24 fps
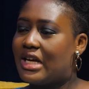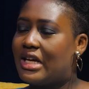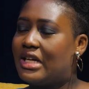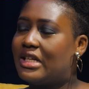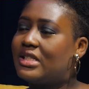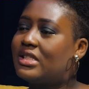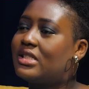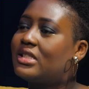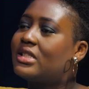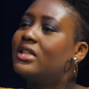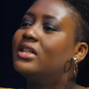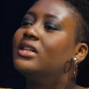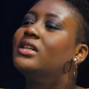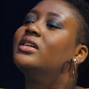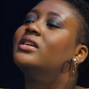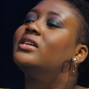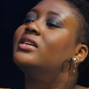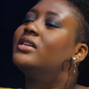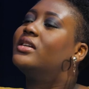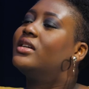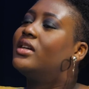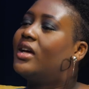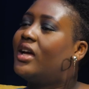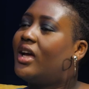nights.
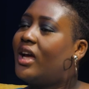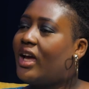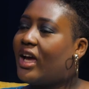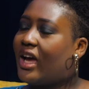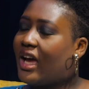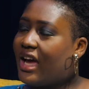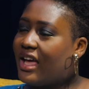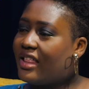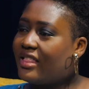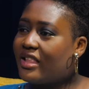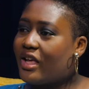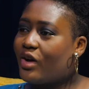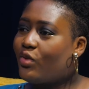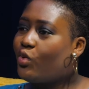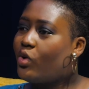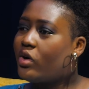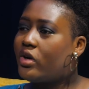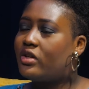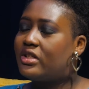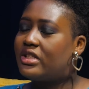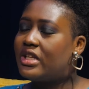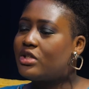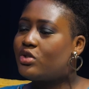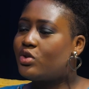And then
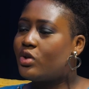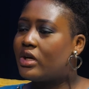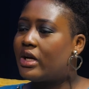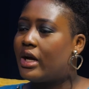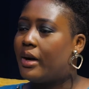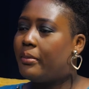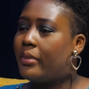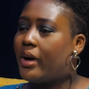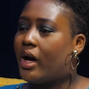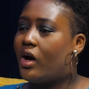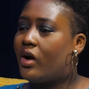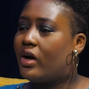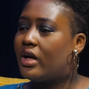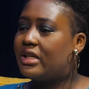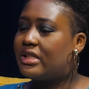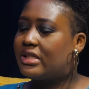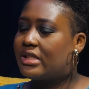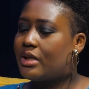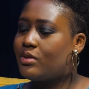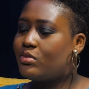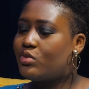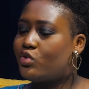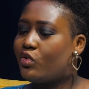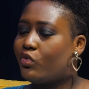what else? Let's talk about, in
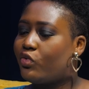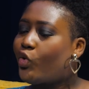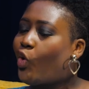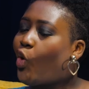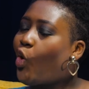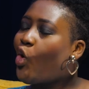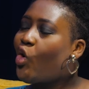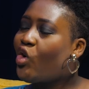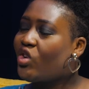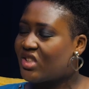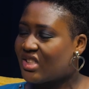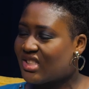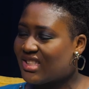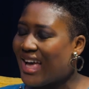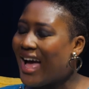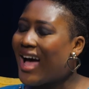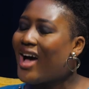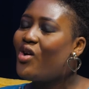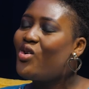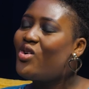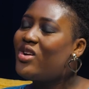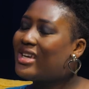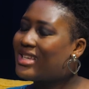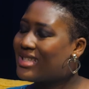terms of cost,
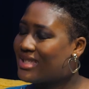how